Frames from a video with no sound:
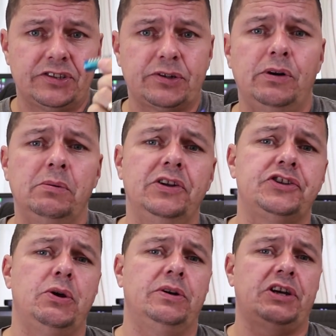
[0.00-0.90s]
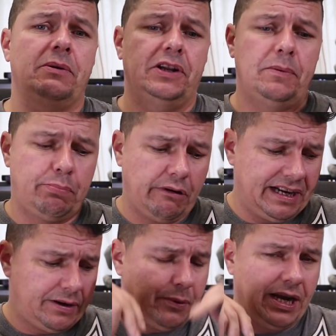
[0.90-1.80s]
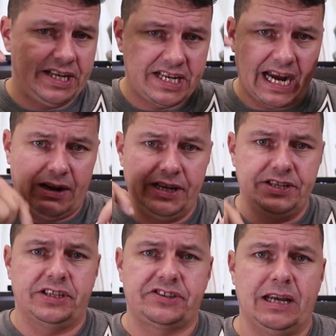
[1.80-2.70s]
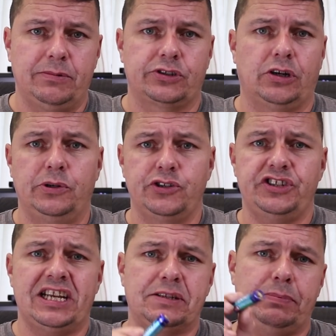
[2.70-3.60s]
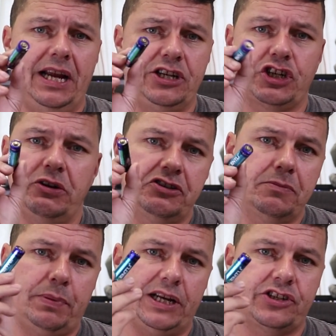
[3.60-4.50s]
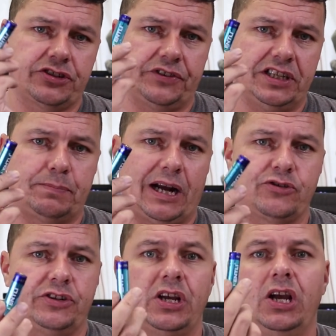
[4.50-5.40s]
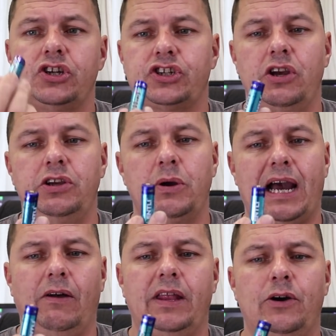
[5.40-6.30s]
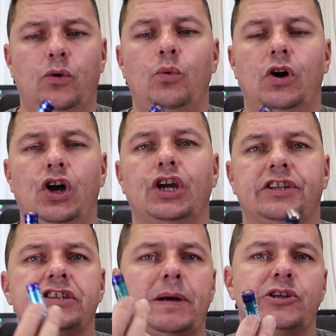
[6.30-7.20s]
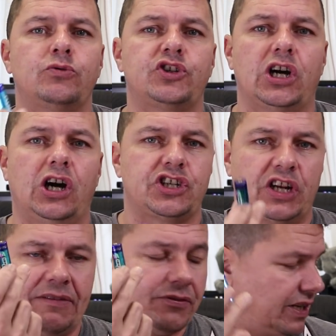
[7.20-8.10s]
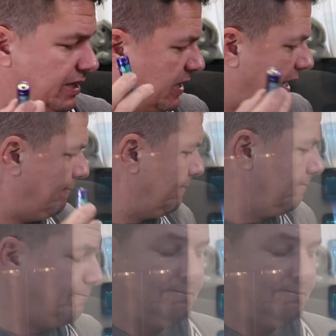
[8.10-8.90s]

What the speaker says: So what I'm going to do is I'm going to break away down into the tabletop and just explain, show you some pictures of these batteries, show you how they all work, the special charge and everything you get.